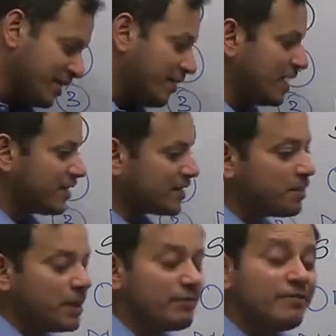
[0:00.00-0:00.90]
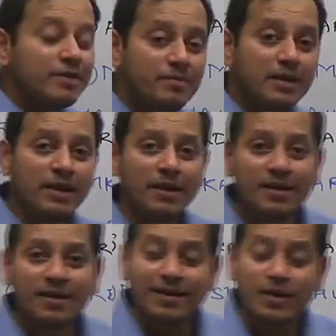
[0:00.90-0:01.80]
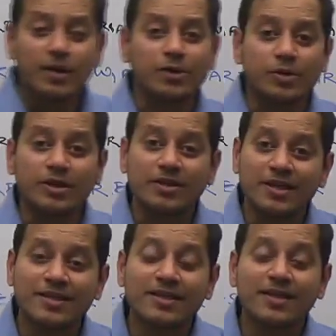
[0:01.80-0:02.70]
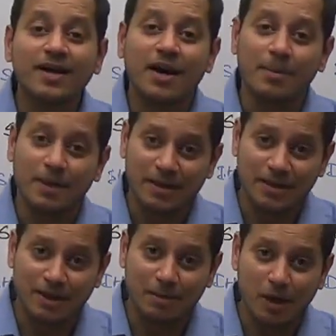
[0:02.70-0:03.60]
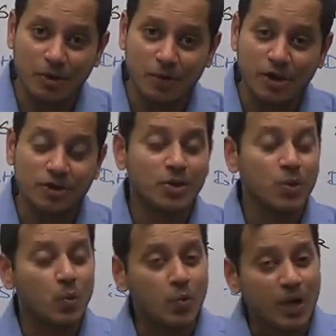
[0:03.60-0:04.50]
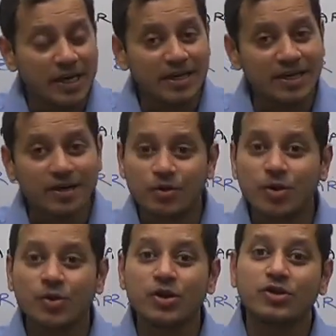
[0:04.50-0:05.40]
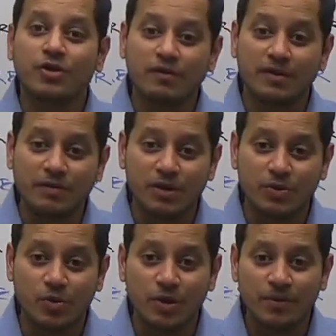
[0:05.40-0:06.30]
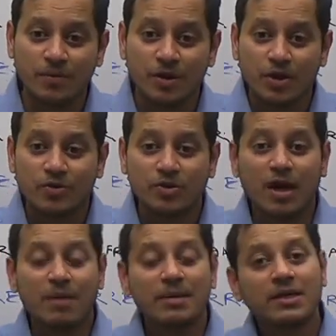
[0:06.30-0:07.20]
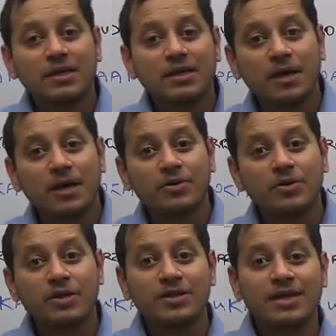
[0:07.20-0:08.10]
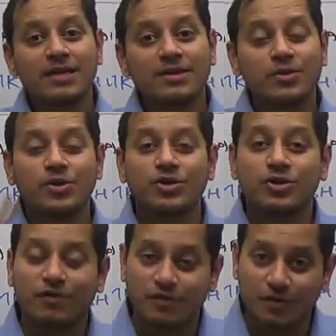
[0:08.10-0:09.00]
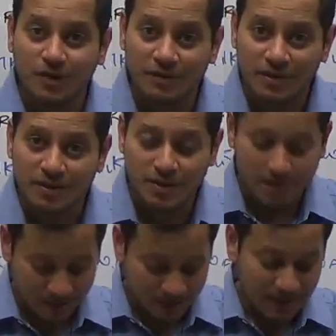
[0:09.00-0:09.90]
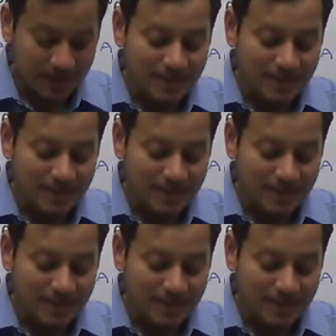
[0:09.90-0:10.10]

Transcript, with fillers: revise, repeat with me. It originates in the Amarkantak Plateau region, very near to the origin of river Sone. So the Amarkantak Plateau region has the origin of two river systems.